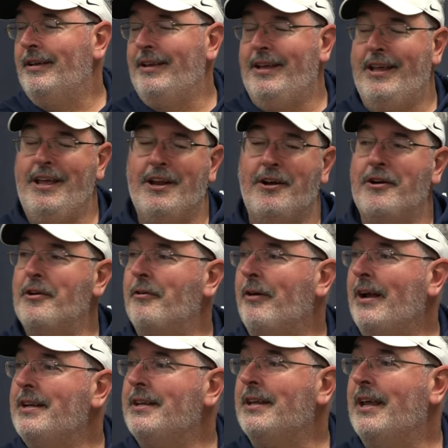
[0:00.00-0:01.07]
he had earned a
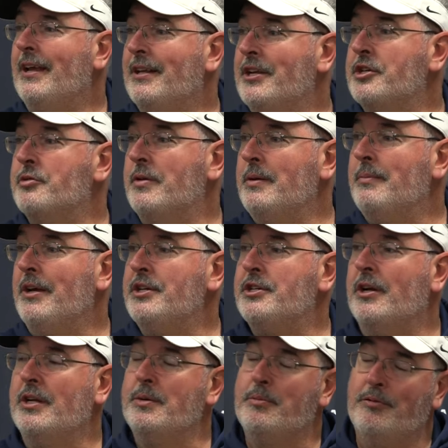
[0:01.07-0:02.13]
right to kick this week based
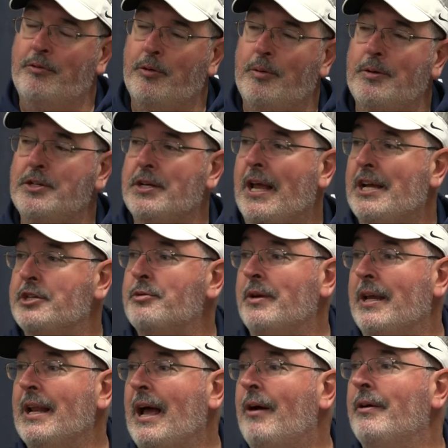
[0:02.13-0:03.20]
on his performance last
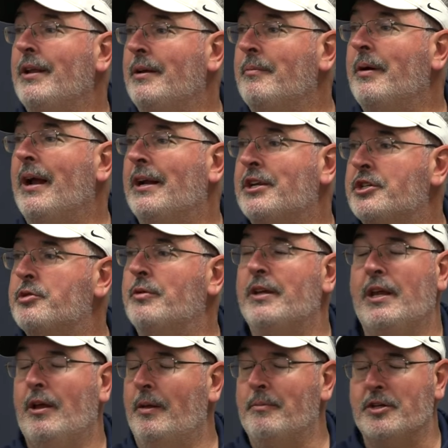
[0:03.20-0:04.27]
week and how he did in practice.
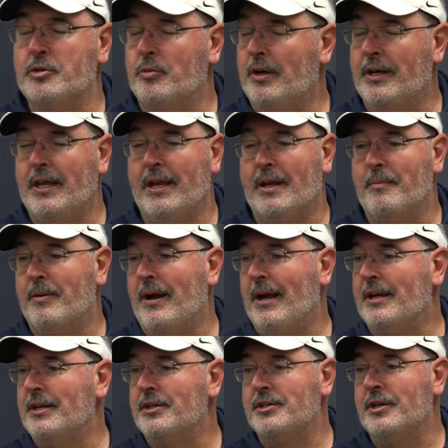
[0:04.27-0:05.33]
He only missed one kick in
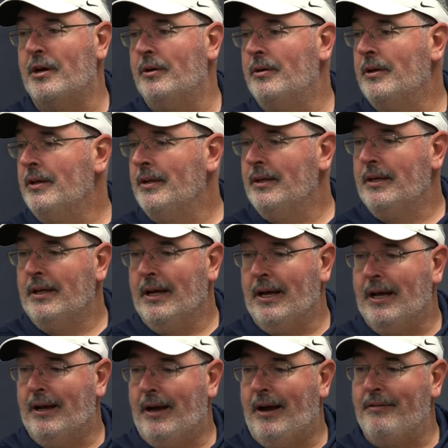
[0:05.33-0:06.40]
practice, so
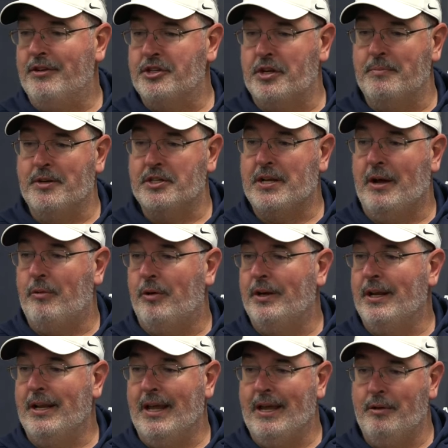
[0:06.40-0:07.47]
obviously missed out one
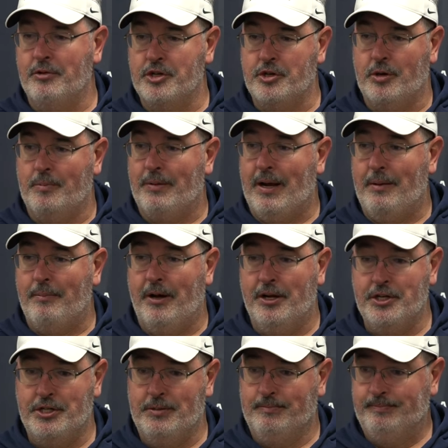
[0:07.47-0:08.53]
today and was short by a
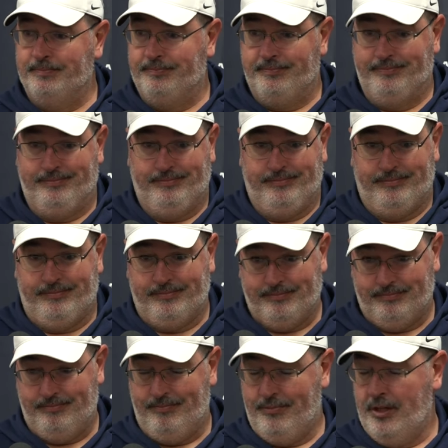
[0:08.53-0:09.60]
bunch.
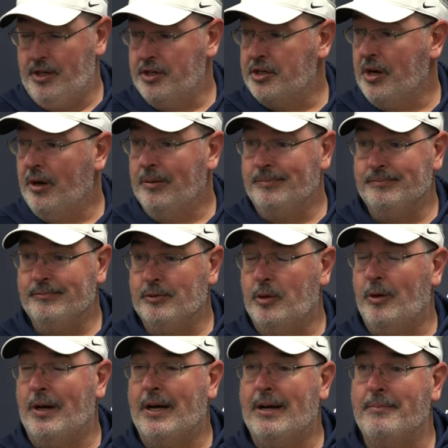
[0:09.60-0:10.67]
So
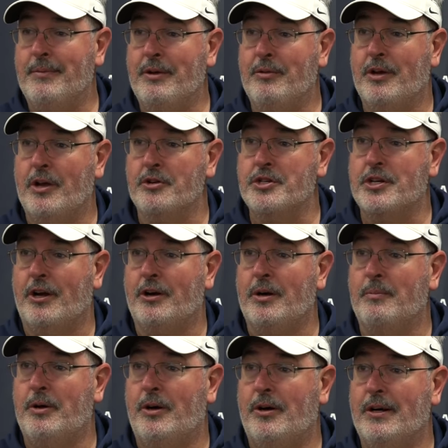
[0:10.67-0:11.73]
we'll meet with Coach Tucker
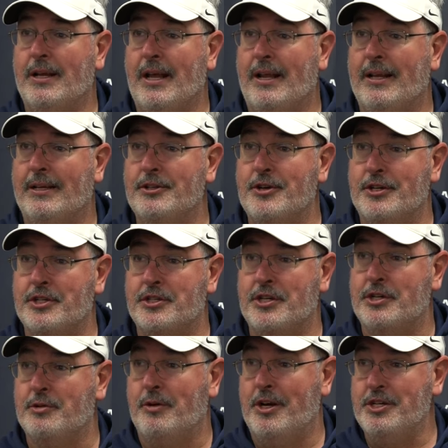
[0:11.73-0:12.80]
tomorrow and kind of address the
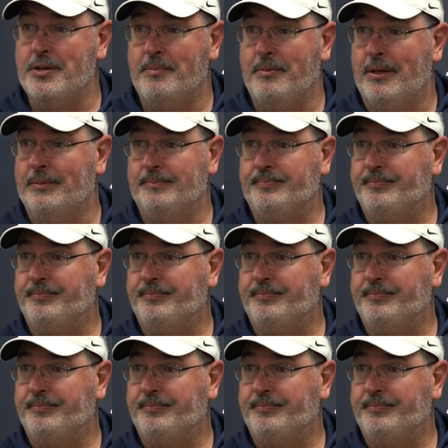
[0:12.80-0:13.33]
situation. But